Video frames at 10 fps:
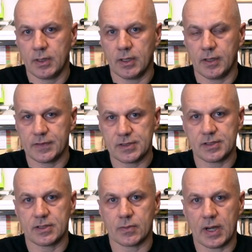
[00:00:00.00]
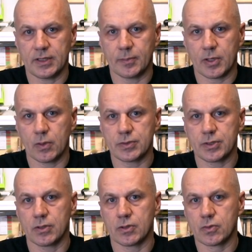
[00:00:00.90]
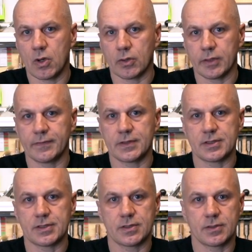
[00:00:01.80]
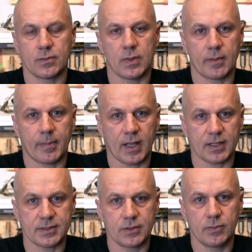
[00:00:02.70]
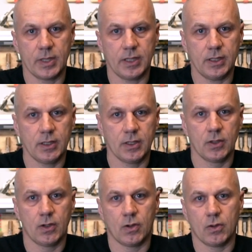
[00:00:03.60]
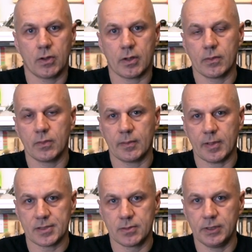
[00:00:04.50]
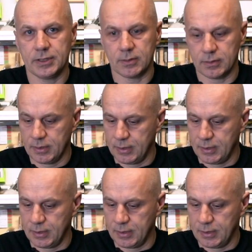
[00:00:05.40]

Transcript: if this is the right approach or wrong, if this is one pass too many or one pass too little.